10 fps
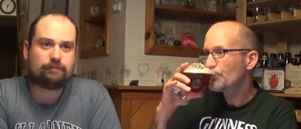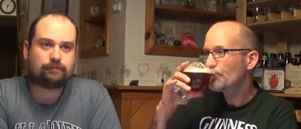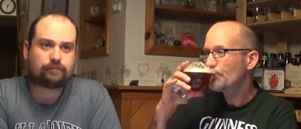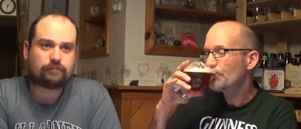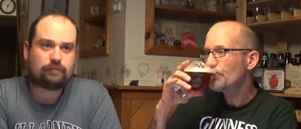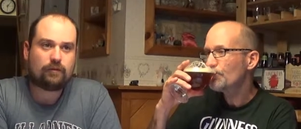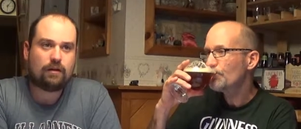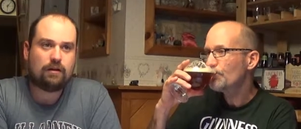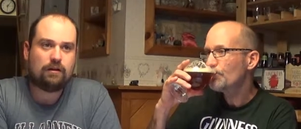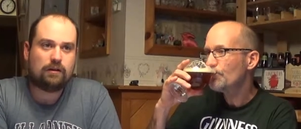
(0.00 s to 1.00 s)

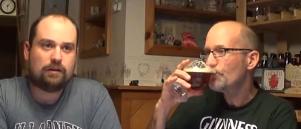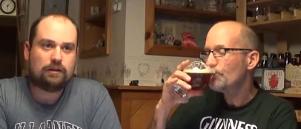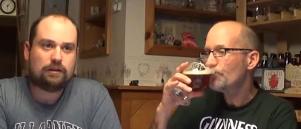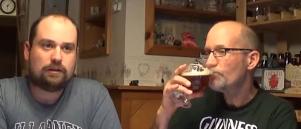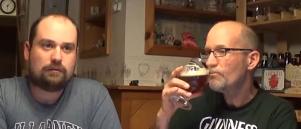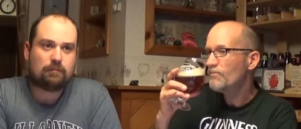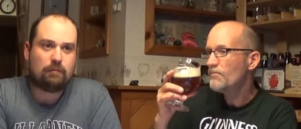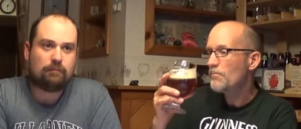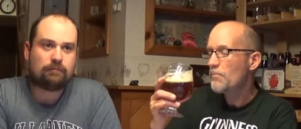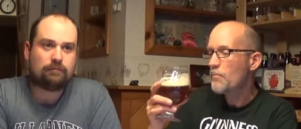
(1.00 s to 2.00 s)

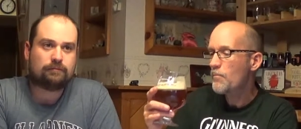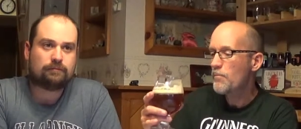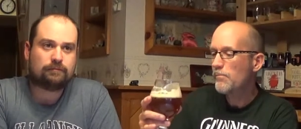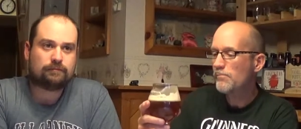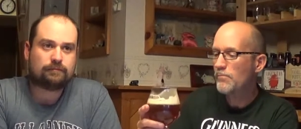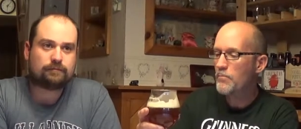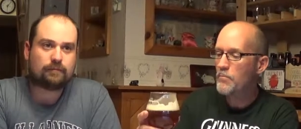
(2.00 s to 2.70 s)
Nobody speaks.